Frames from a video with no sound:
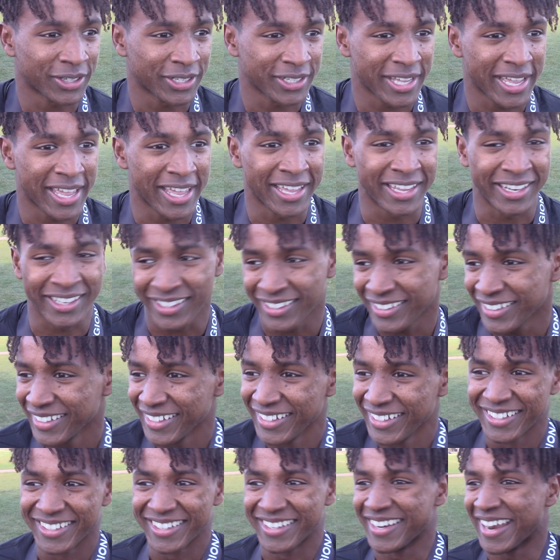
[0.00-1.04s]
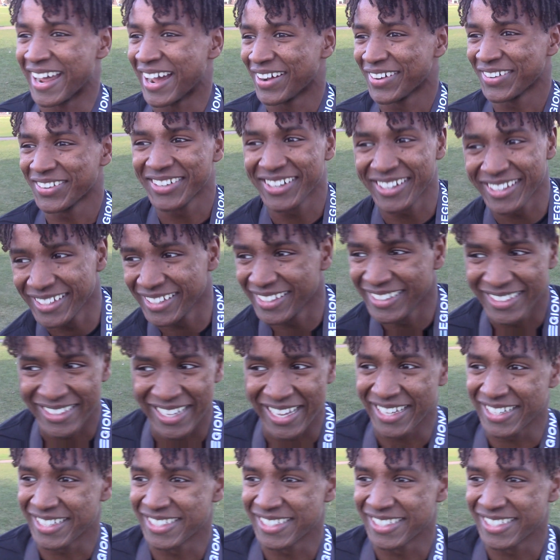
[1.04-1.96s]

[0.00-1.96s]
And now that